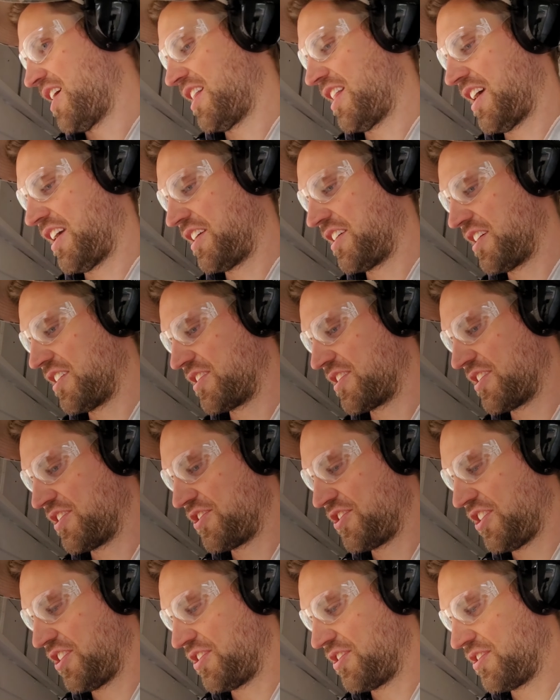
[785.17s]
like guns in
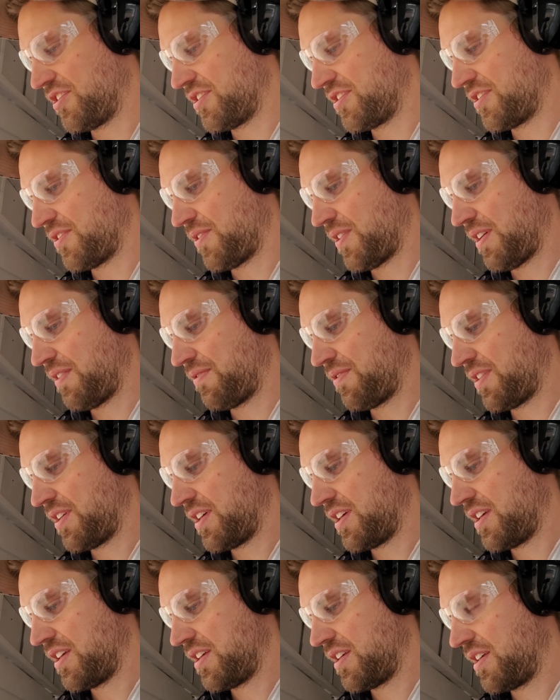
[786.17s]
general, so I've
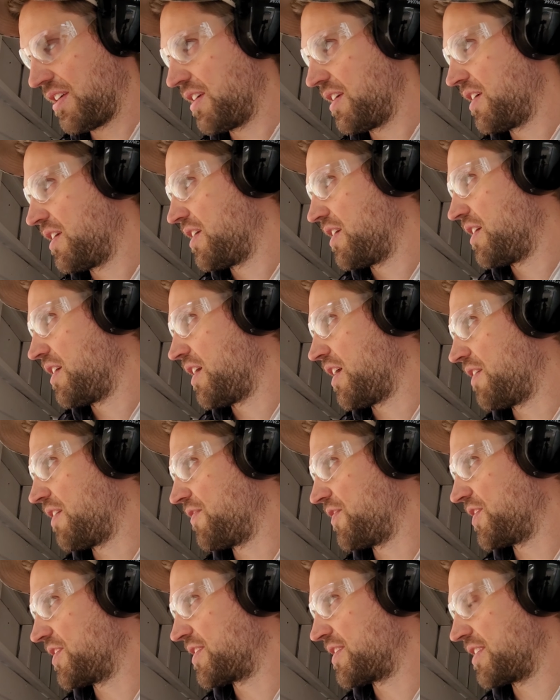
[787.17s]

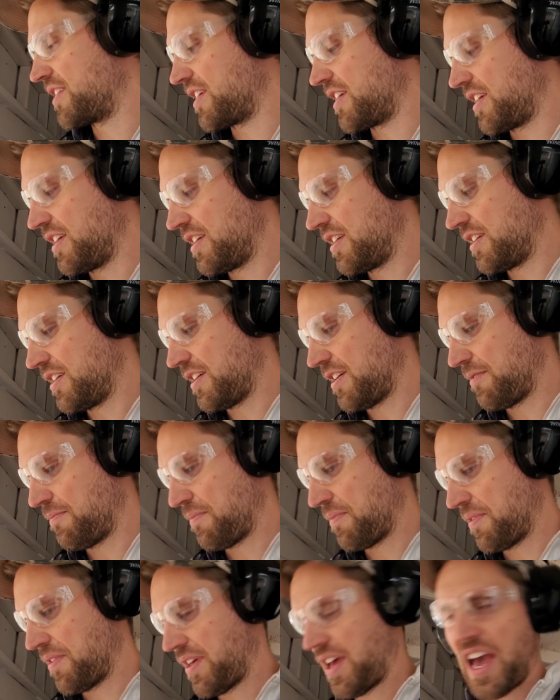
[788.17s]
obviously
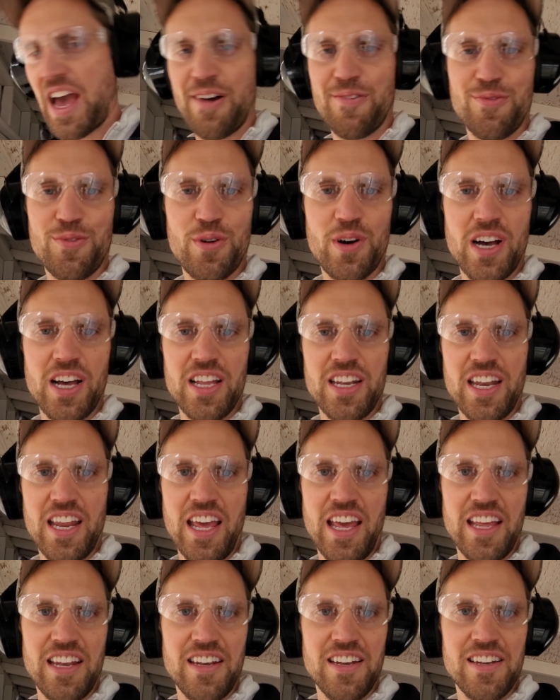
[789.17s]
have one
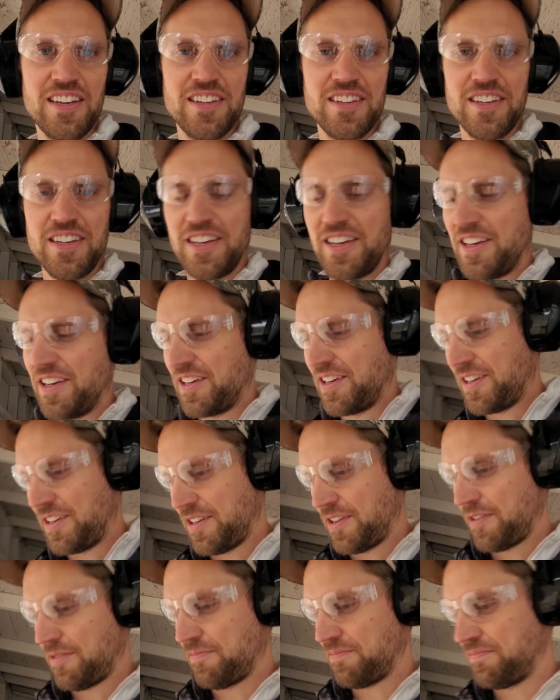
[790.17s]
and
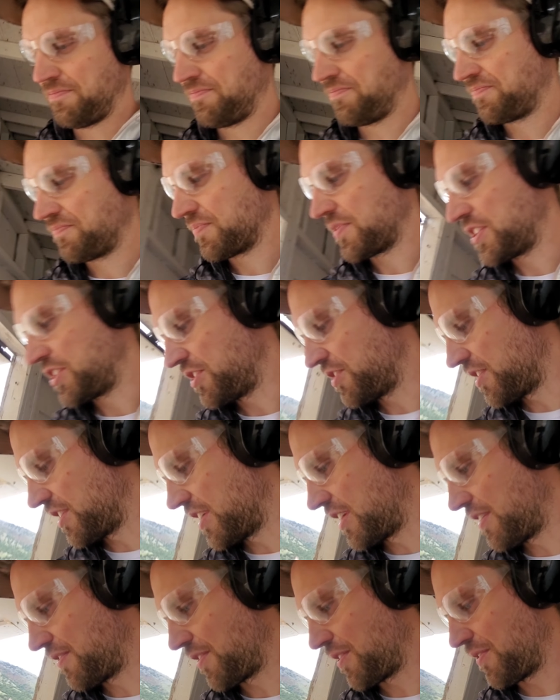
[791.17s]
shoot
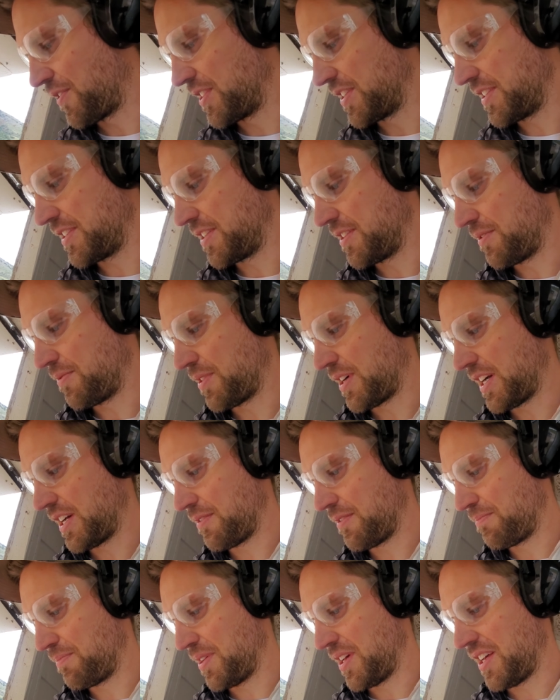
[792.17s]
it every once in a
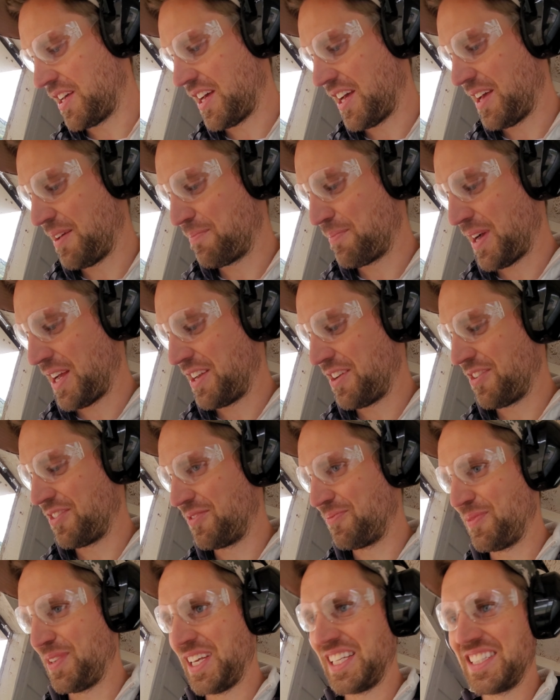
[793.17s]
while, but I'm by no
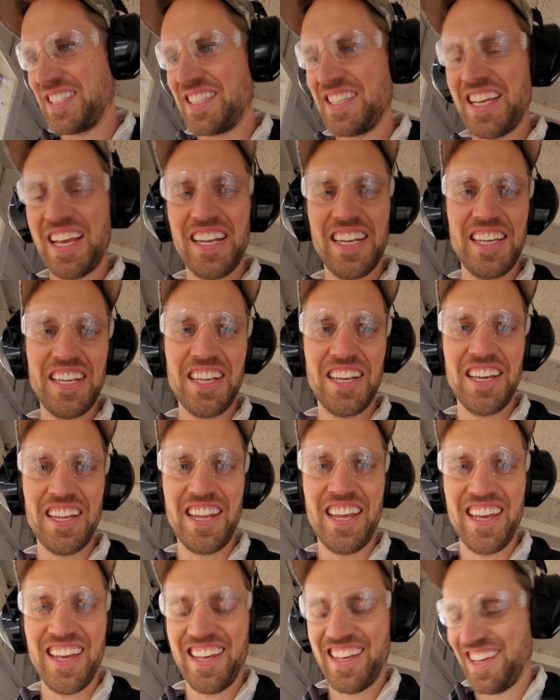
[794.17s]
means any good.
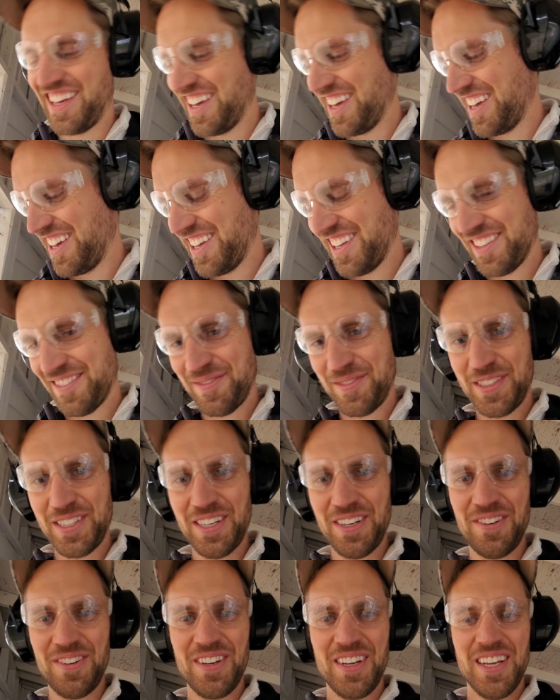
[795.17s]

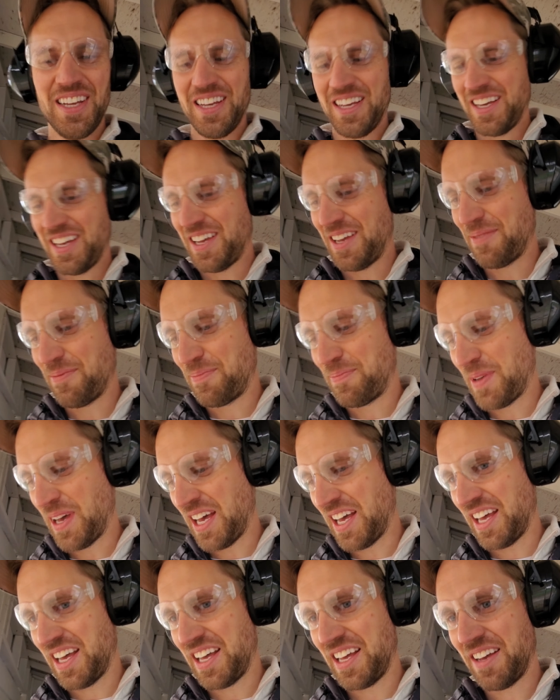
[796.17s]
So,
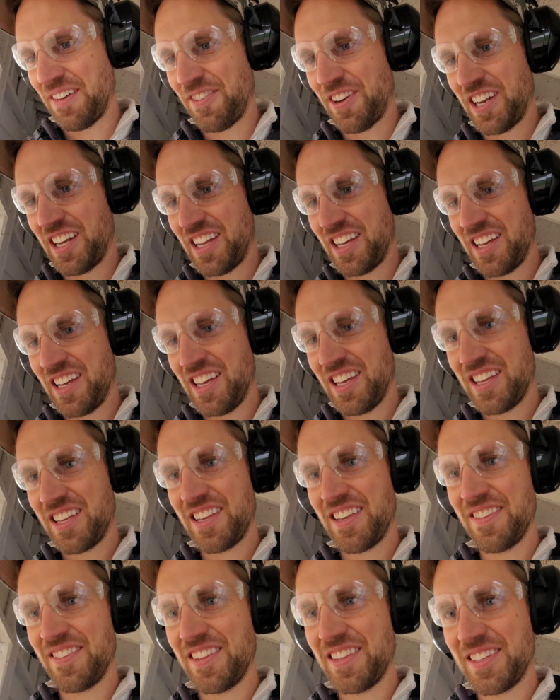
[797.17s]
but I want to
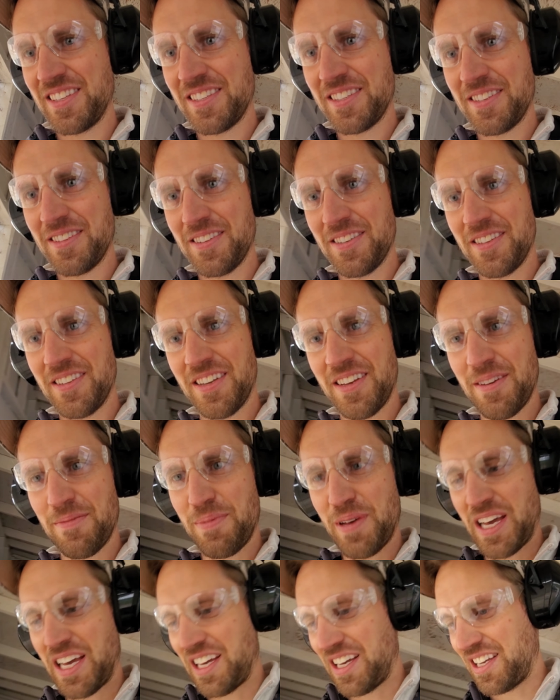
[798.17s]
give this
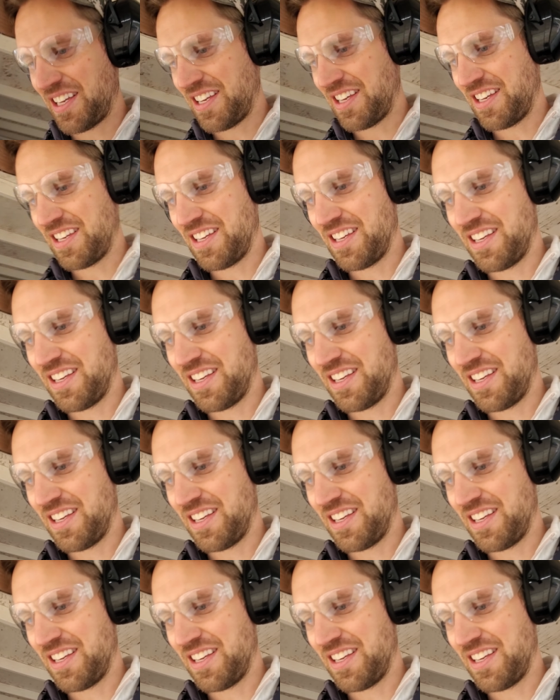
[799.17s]
bag